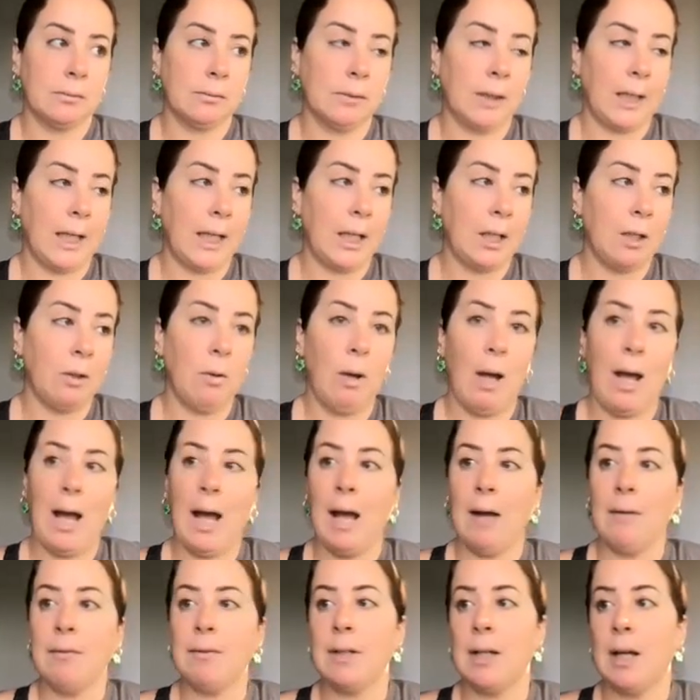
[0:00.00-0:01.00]
Okay, you
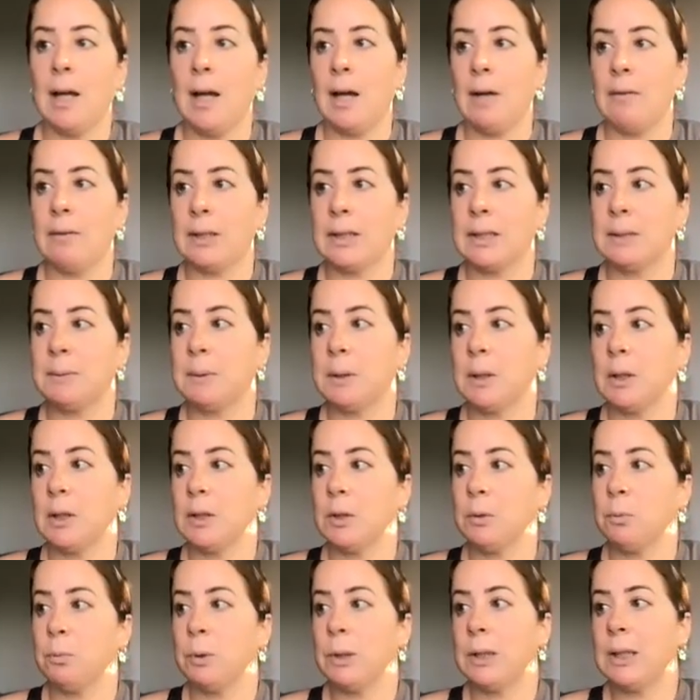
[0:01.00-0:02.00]
have to have
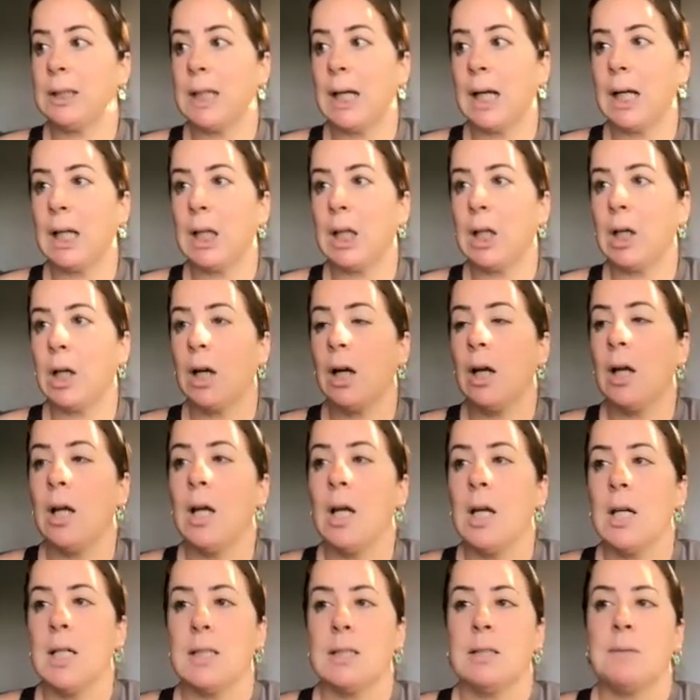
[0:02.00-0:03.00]
experience with color
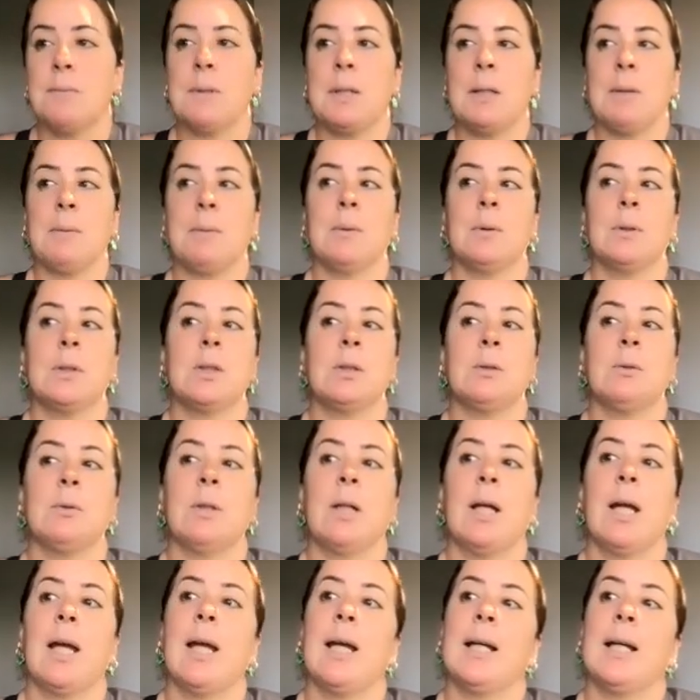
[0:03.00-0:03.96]
to be able to